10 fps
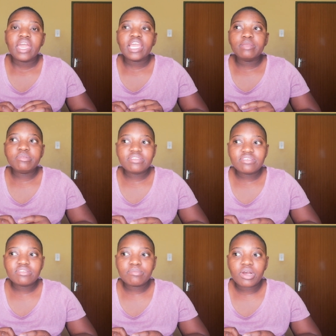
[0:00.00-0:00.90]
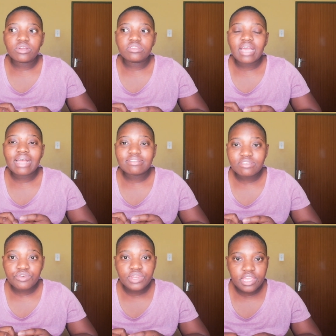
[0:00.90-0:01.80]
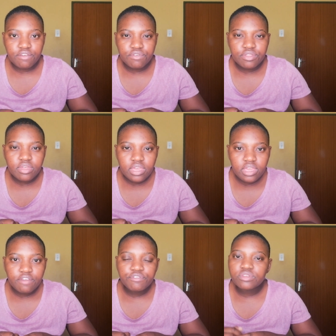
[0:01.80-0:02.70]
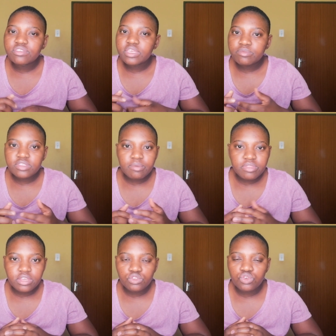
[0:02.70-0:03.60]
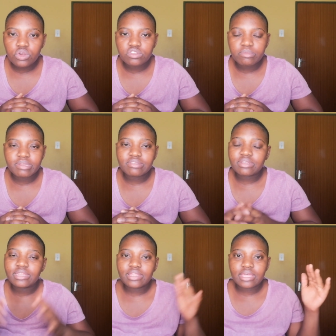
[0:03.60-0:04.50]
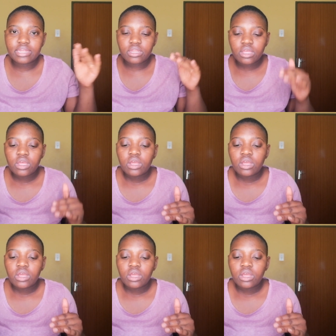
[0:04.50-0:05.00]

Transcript: APC is about answering everything. If you skip some things, you automatically then